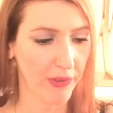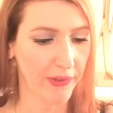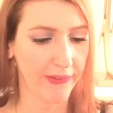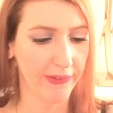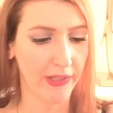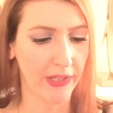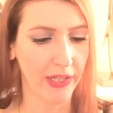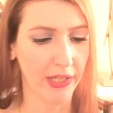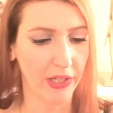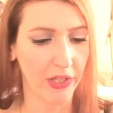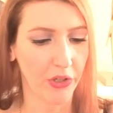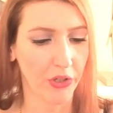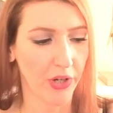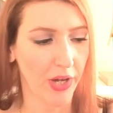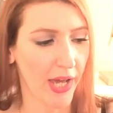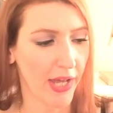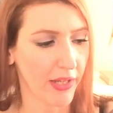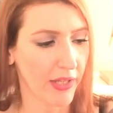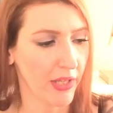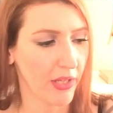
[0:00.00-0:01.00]
we see here,
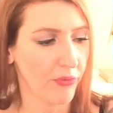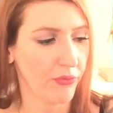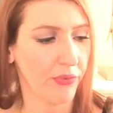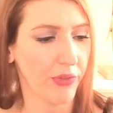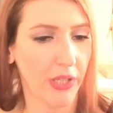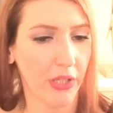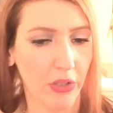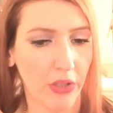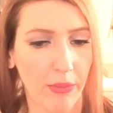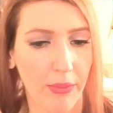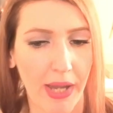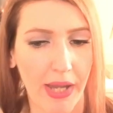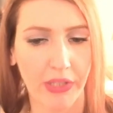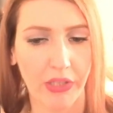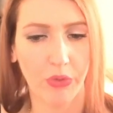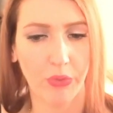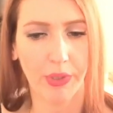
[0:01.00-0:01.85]
how do they feel about you?